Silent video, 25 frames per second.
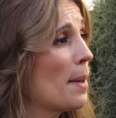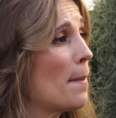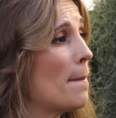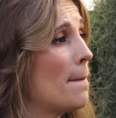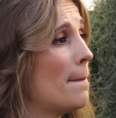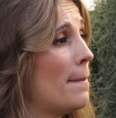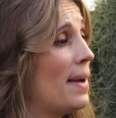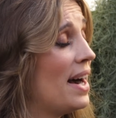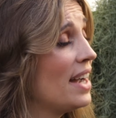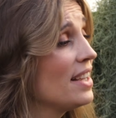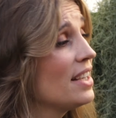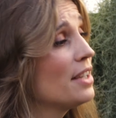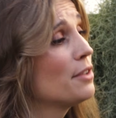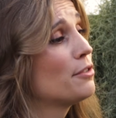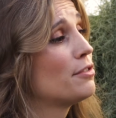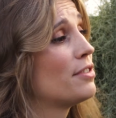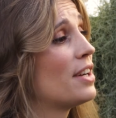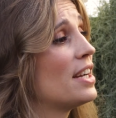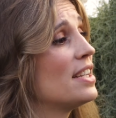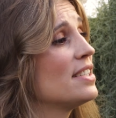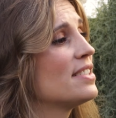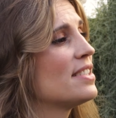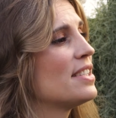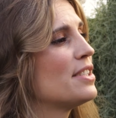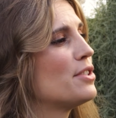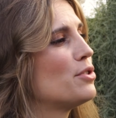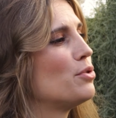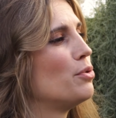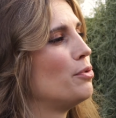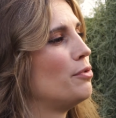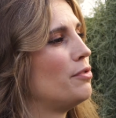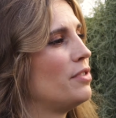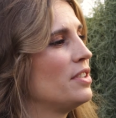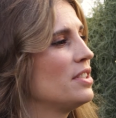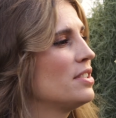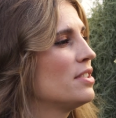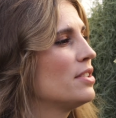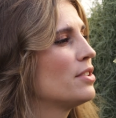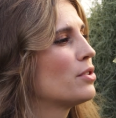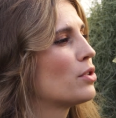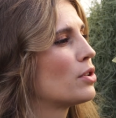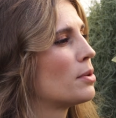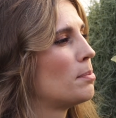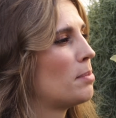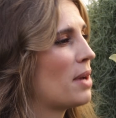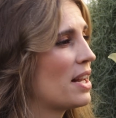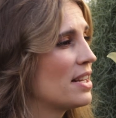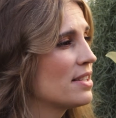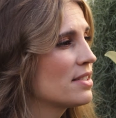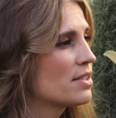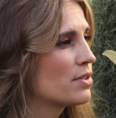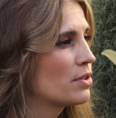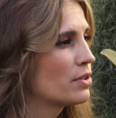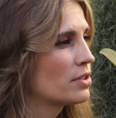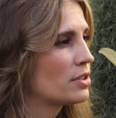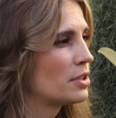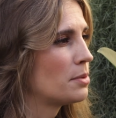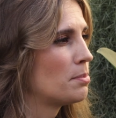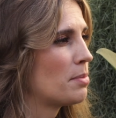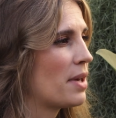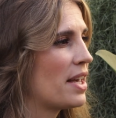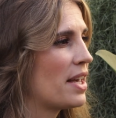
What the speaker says: My advice is to visit our Plants Doctor